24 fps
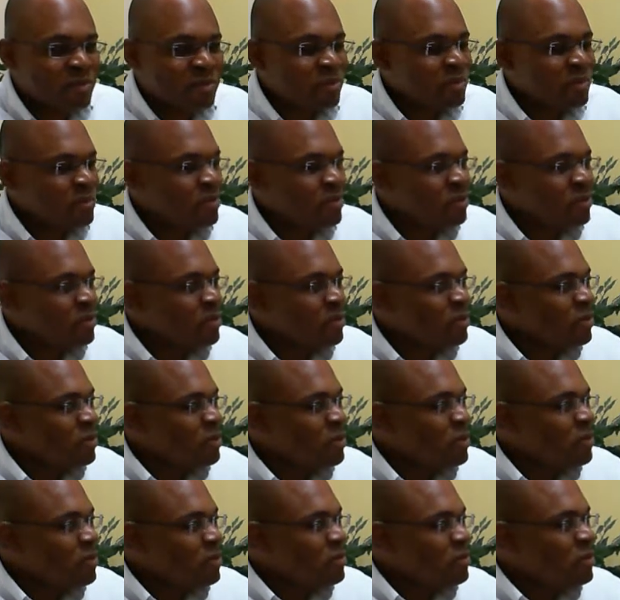
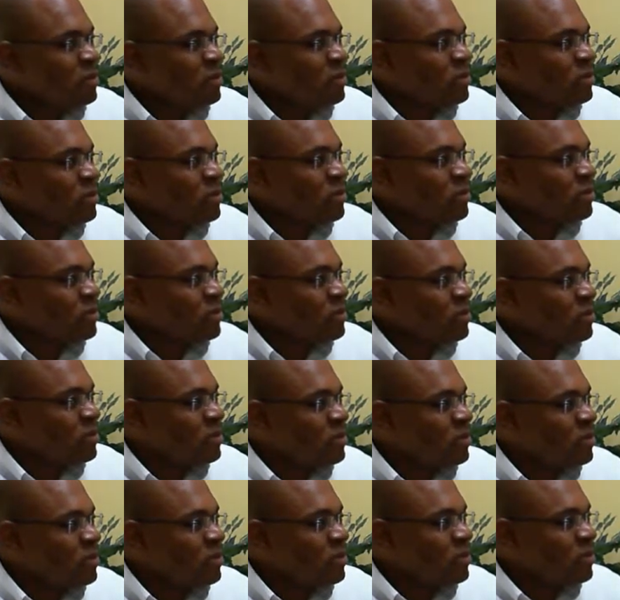
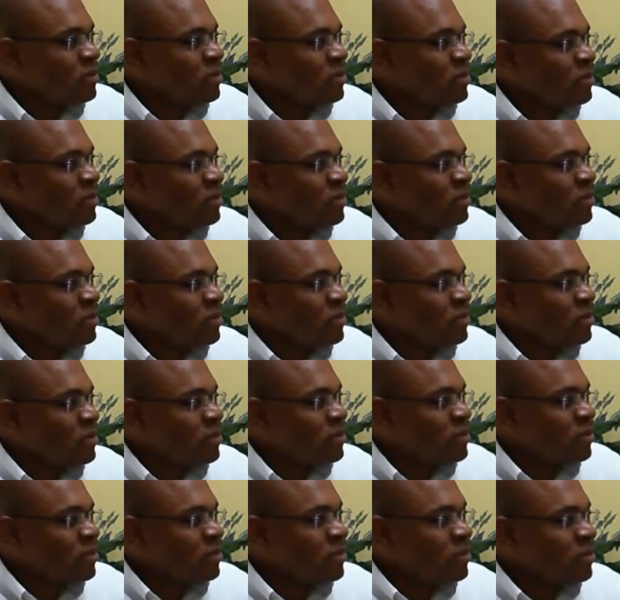
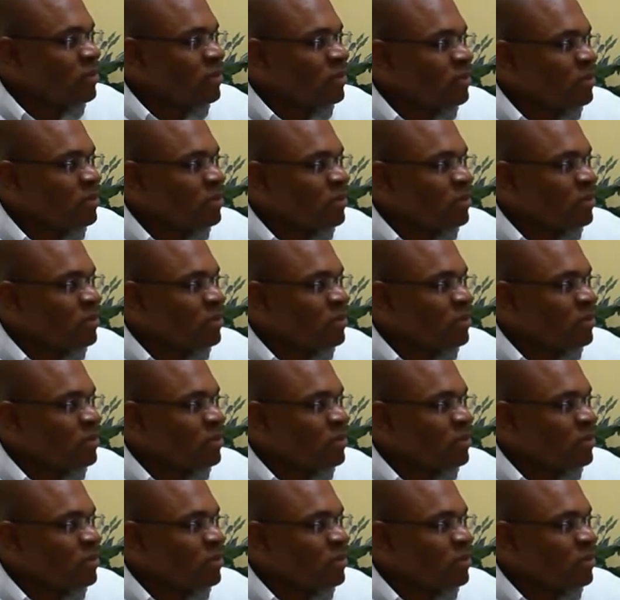No words are spoken by the person on screen.